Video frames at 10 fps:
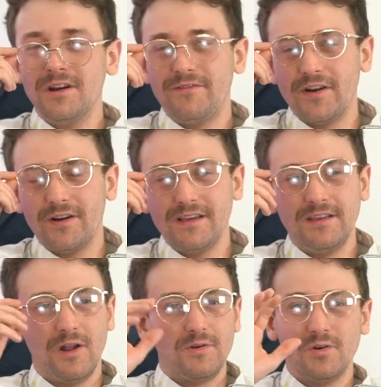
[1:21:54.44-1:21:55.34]
in a very,
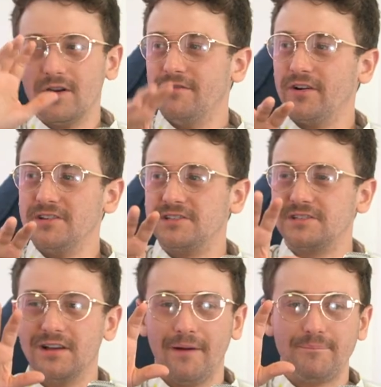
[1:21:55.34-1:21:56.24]
you know, you're in a very
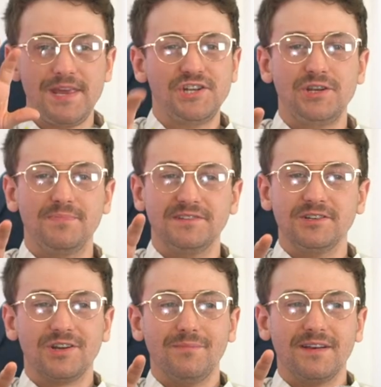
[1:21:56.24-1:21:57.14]
uh, peachy
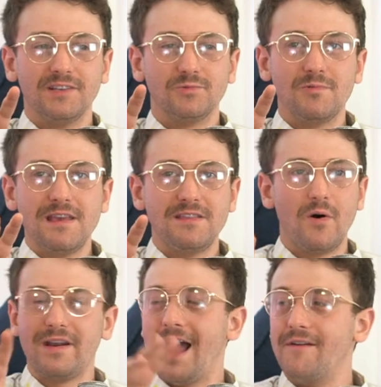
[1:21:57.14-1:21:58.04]
position because we
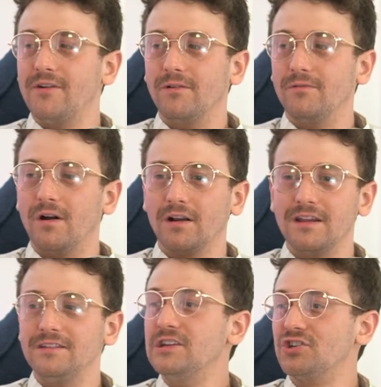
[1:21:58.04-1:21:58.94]
don't have a, a
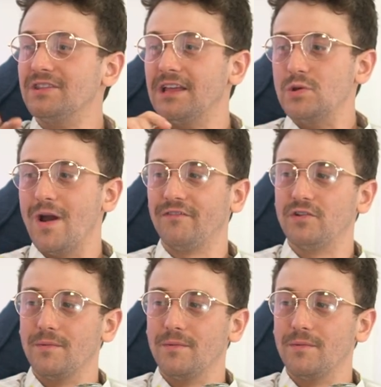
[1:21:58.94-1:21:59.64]
condition that you have to